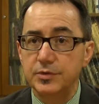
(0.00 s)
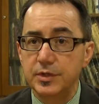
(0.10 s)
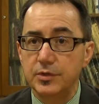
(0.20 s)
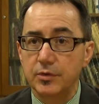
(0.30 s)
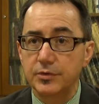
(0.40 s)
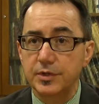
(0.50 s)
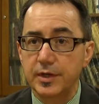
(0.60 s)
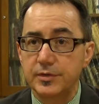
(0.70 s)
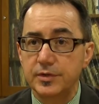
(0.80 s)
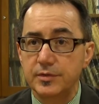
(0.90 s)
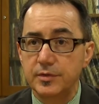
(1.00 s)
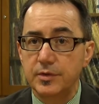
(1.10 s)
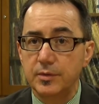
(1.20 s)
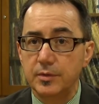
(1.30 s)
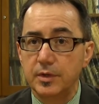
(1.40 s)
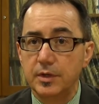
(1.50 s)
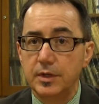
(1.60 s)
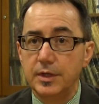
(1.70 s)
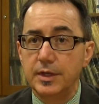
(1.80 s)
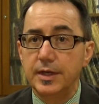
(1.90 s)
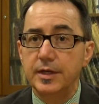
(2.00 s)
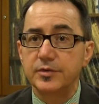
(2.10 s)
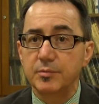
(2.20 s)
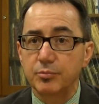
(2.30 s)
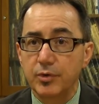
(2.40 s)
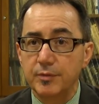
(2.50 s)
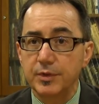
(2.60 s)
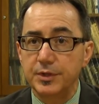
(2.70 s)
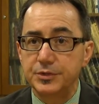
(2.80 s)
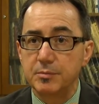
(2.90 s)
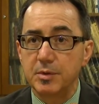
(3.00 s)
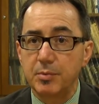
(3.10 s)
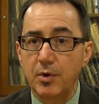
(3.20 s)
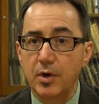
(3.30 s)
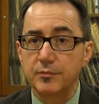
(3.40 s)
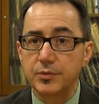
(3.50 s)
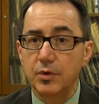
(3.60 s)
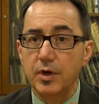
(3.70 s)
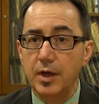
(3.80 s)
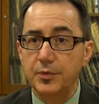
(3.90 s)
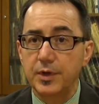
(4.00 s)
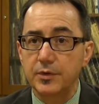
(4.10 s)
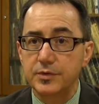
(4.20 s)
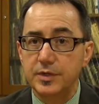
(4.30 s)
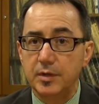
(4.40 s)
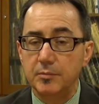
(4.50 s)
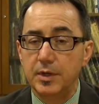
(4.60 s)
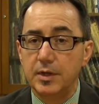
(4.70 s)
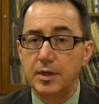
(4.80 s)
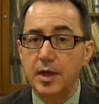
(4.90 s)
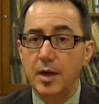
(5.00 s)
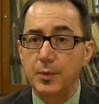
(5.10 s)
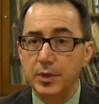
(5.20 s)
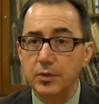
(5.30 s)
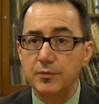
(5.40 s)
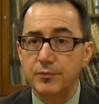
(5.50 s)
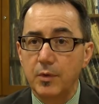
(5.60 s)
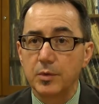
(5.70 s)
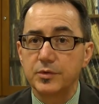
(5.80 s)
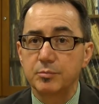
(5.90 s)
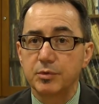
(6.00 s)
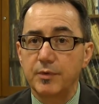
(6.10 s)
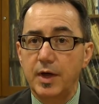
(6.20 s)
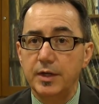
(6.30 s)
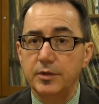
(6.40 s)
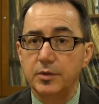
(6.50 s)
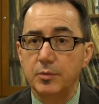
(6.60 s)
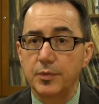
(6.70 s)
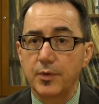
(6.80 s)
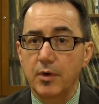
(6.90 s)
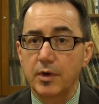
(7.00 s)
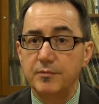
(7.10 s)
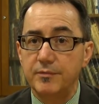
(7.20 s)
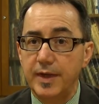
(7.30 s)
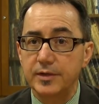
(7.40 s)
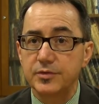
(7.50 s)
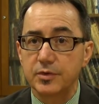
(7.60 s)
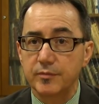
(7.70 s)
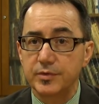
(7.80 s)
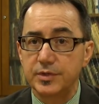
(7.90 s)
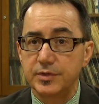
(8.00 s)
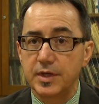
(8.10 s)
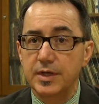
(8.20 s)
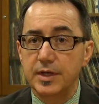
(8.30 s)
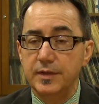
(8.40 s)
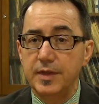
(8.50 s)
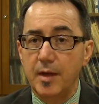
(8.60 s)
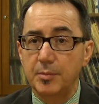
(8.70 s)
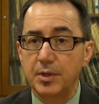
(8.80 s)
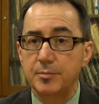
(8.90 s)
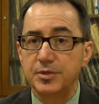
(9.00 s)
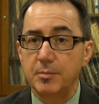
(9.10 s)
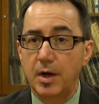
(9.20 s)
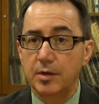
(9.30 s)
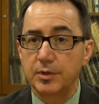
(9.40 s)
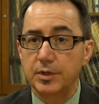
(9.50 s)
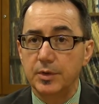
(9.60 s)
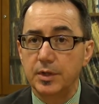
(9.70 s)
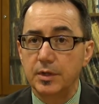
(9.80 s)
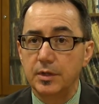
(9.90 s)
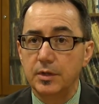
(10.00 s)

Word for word: UC Neuroscience Institute. It is a privilege to be part of your healthcare team, and we look forward to providing you with our advanced services in the Epilepsy Monitoring Unit.